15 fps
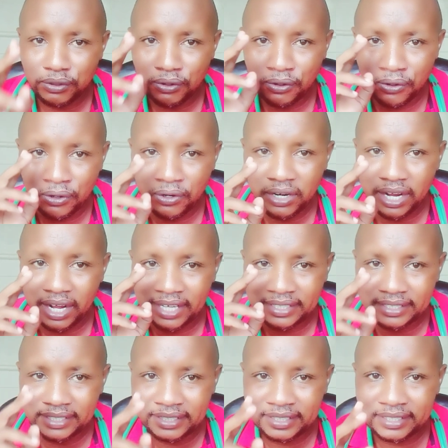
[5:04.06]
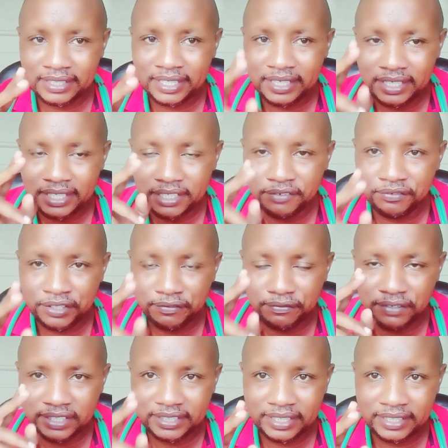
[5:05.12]
or assisted living
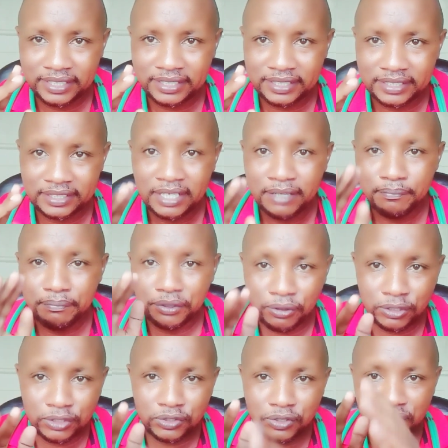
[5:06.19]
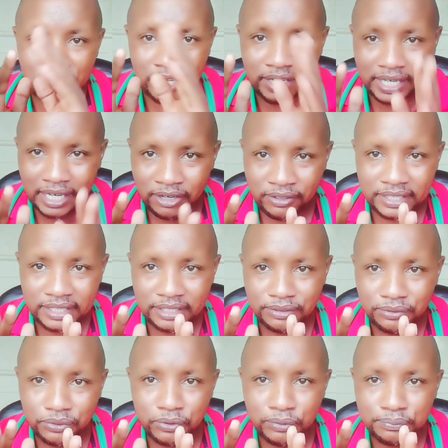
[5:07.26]
facilities, because of the crowded
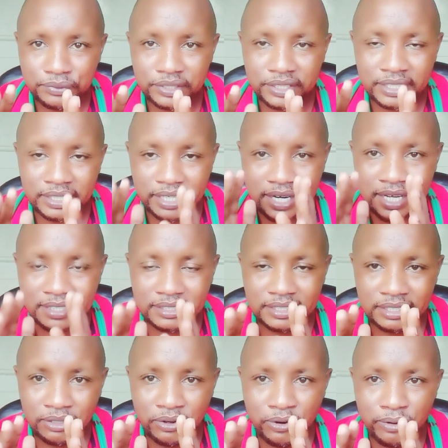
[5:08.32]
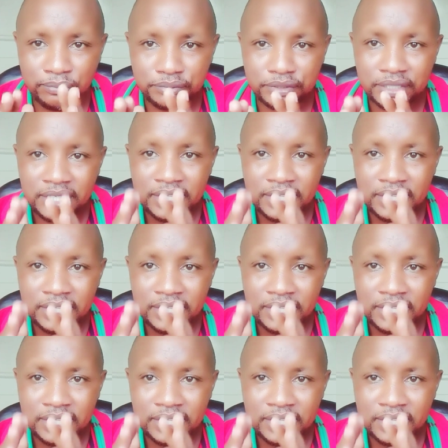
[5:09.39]
groups in the nursing homes,